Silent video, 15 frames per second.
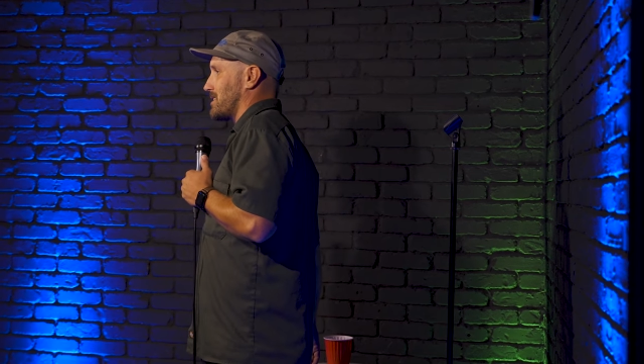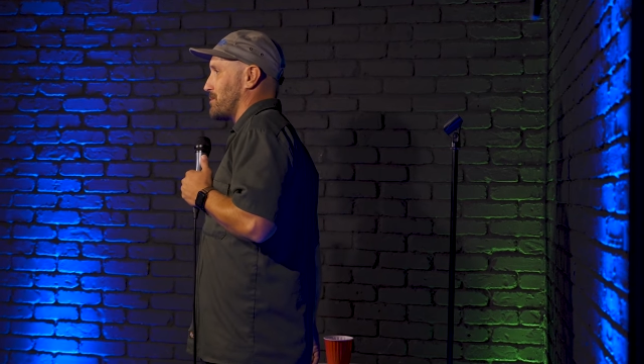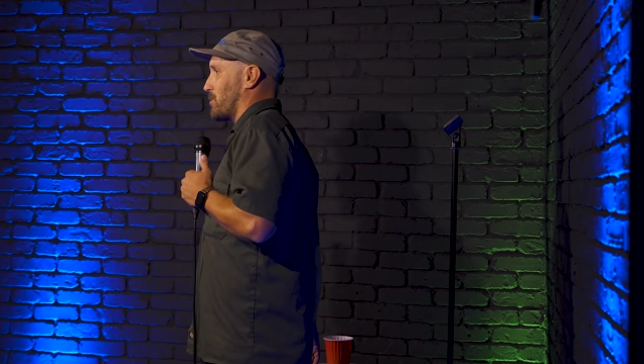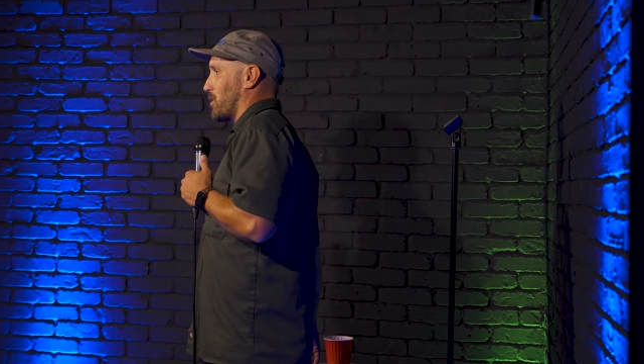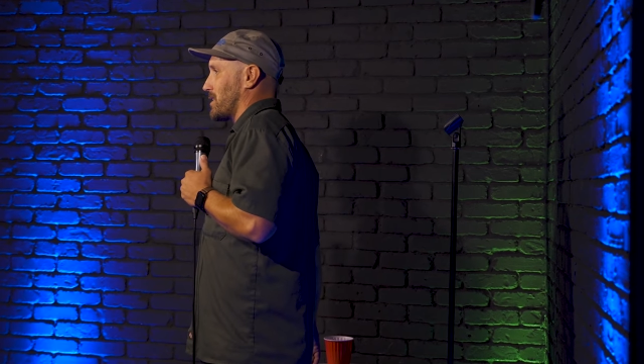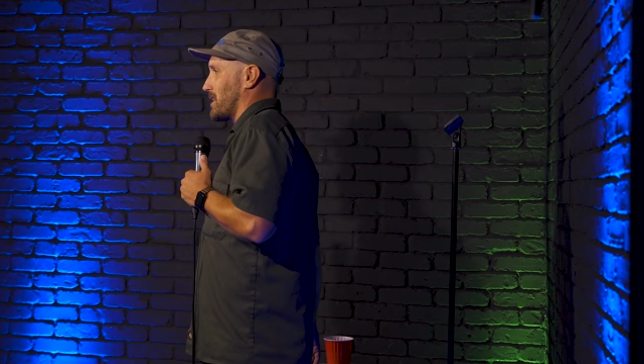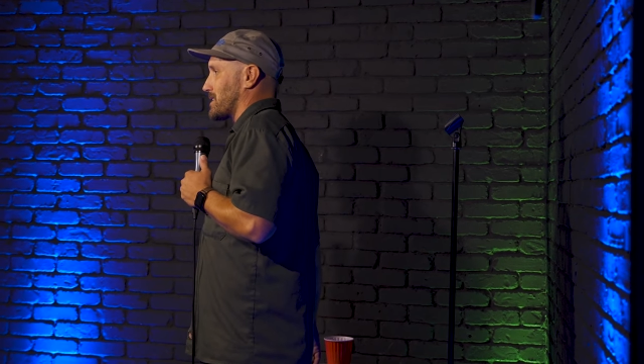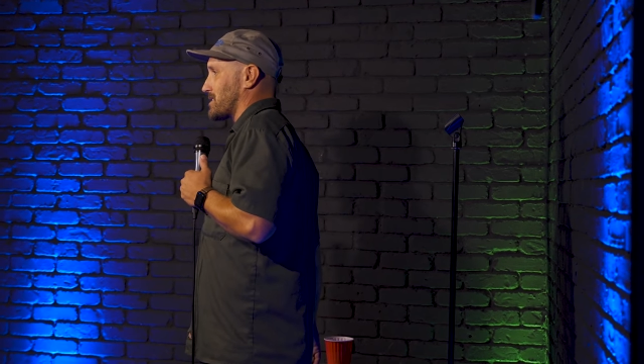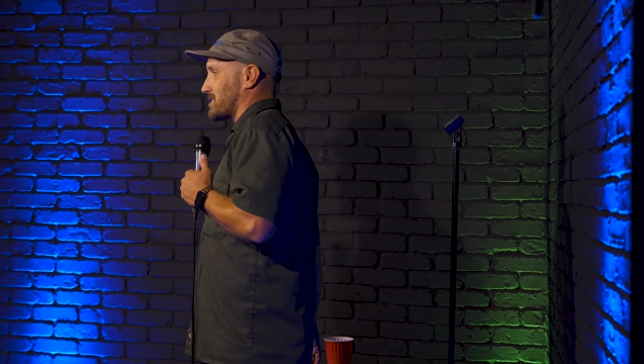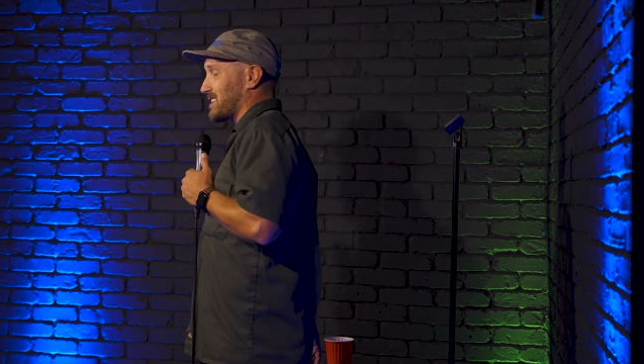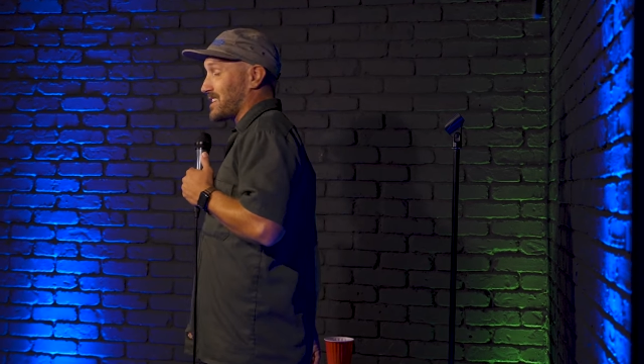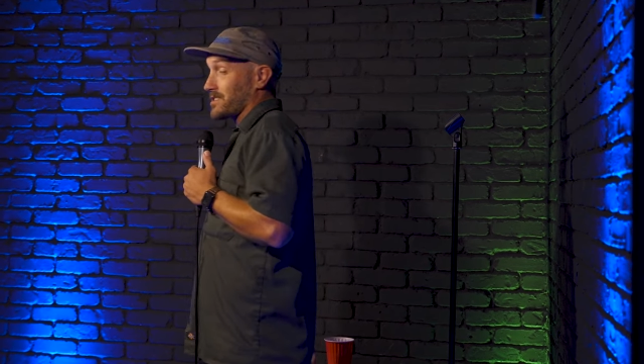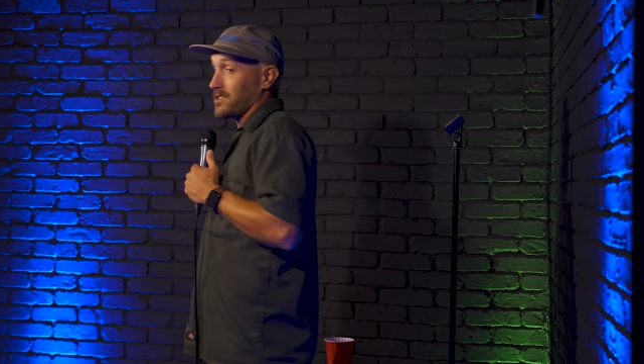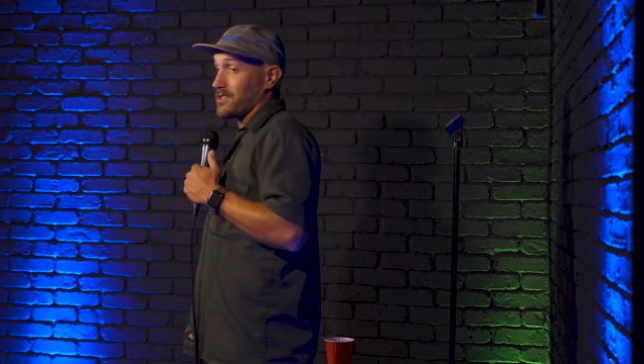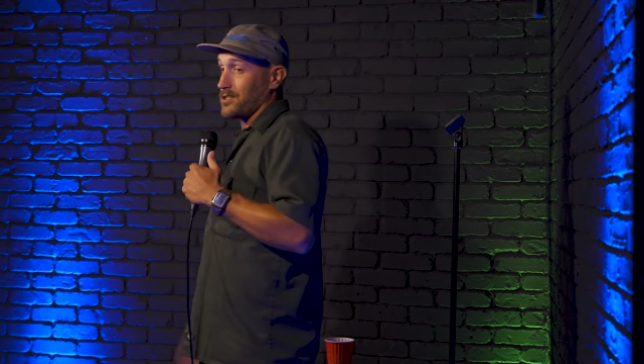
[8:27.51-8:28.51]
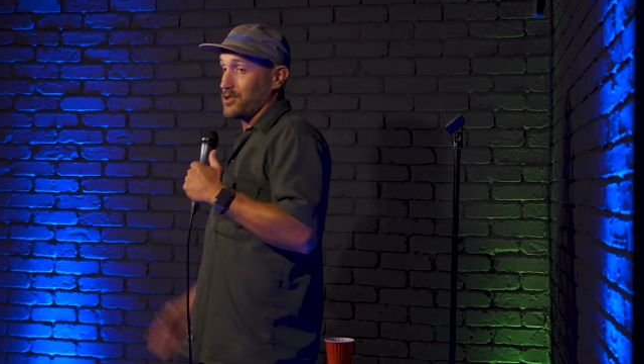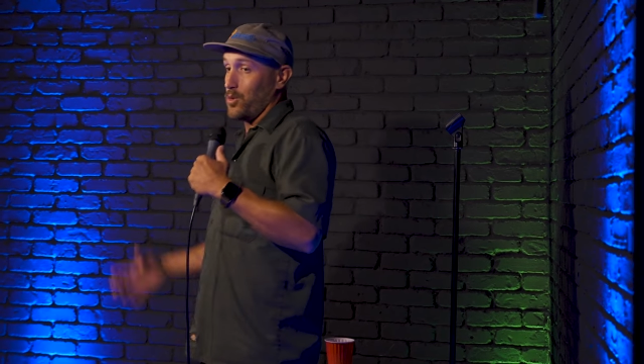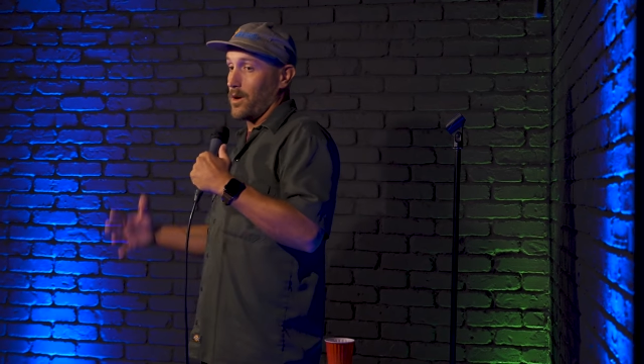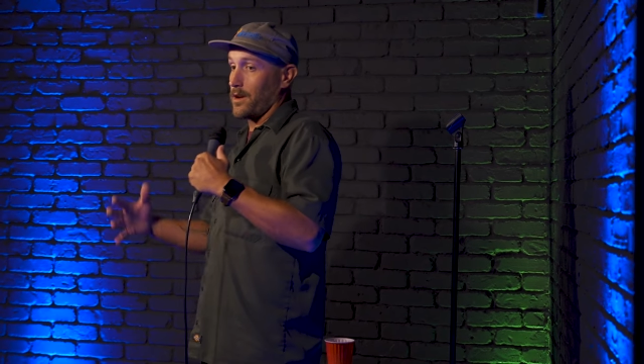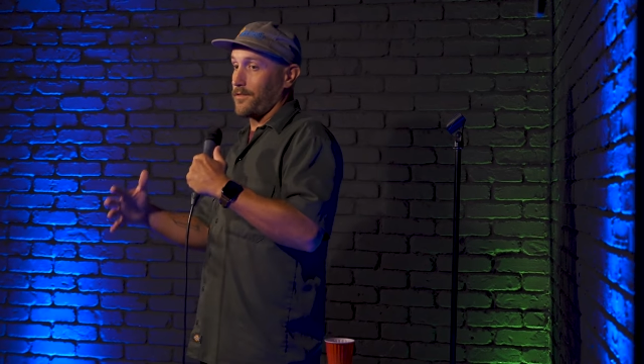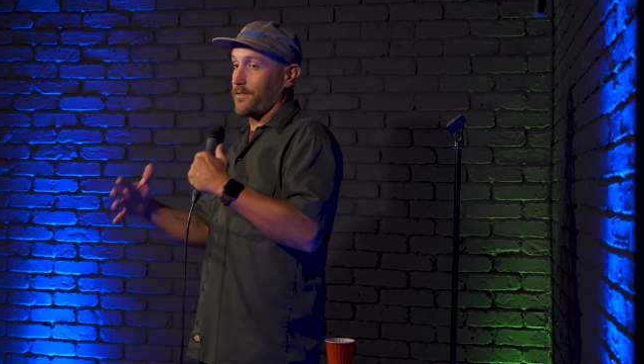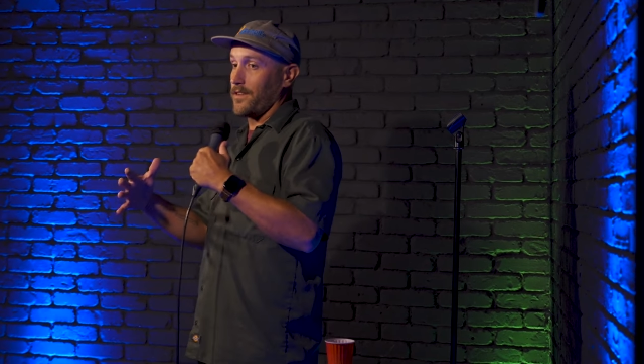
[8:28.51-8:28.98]
more like six, because you
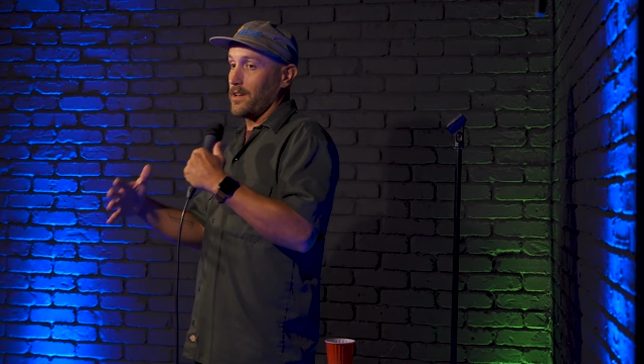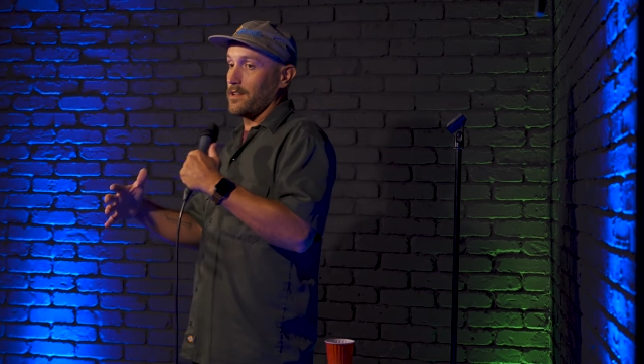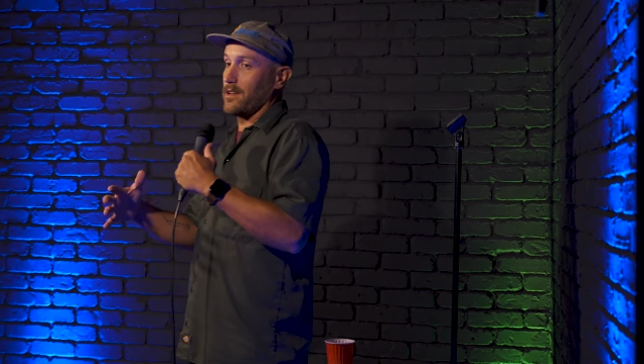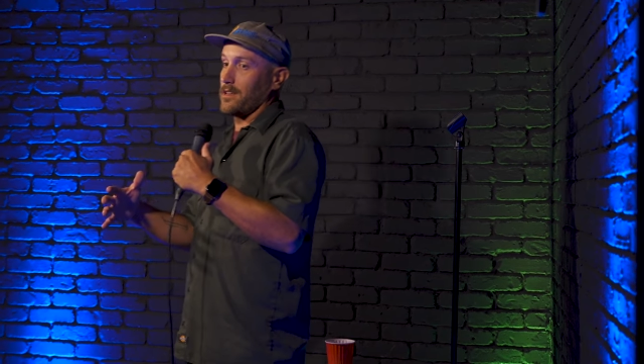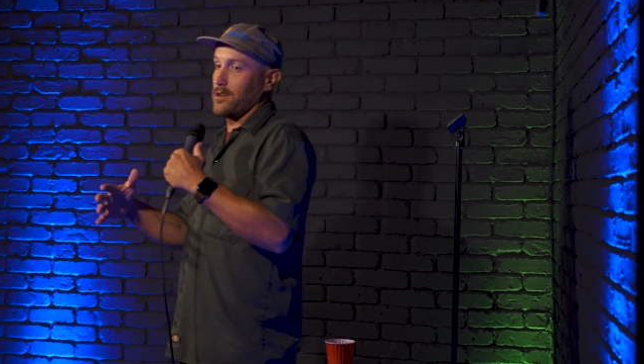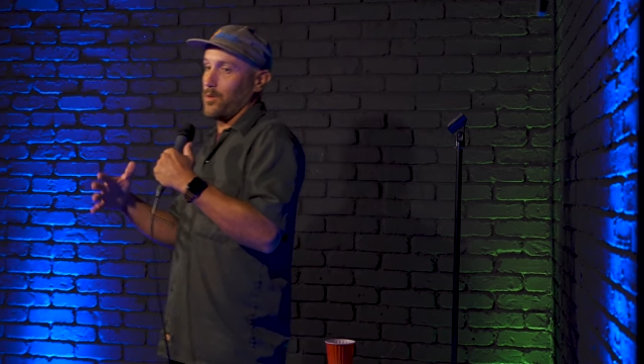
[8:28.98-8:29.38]
want to feel it.